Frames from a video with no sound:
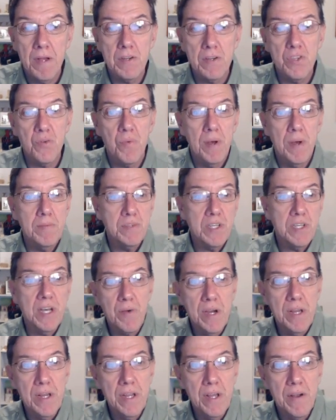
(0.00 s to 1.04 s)
here's the
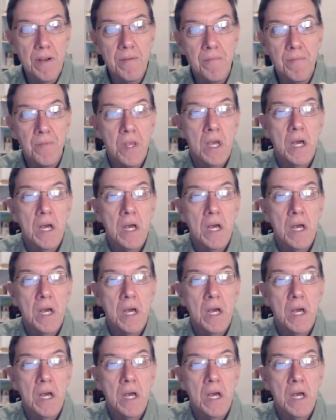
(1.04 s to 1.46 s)
website right here,